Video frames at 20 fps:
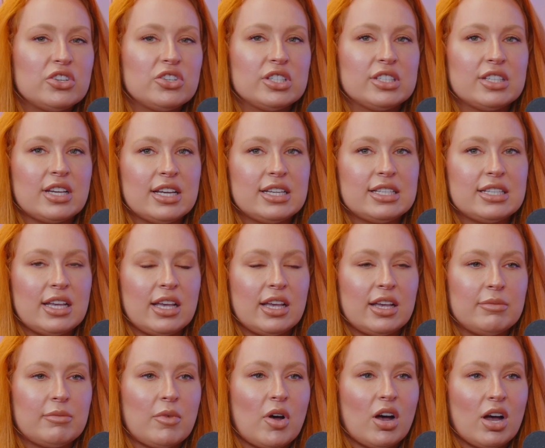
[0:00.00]
you just say to
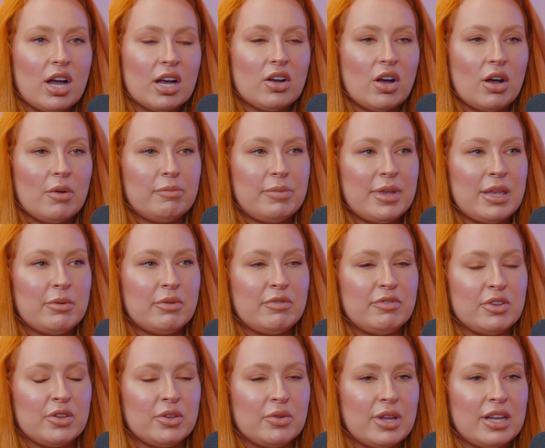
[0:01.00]
him, I can't be
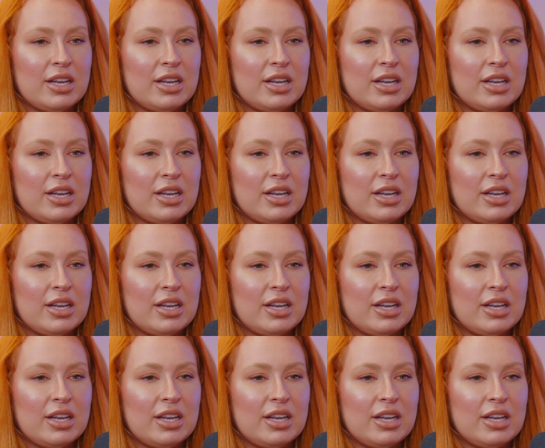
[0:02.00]
with you